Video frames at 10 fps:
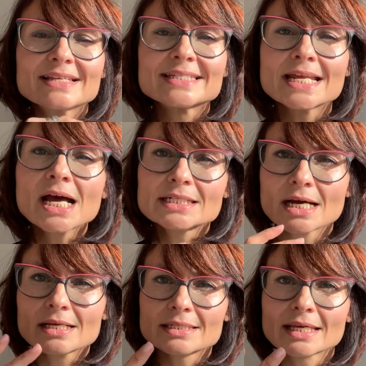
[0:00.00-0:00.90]
Start
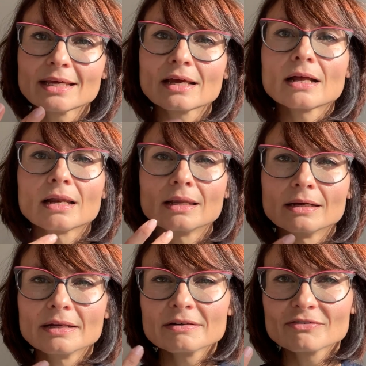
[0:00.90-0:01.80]
asking a
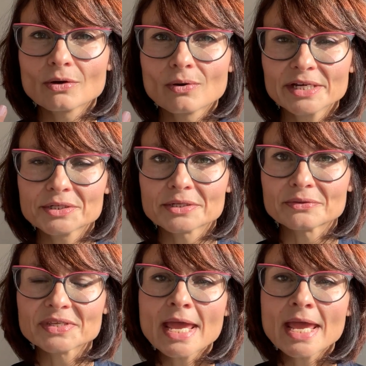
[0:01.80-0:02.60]
lot of questions,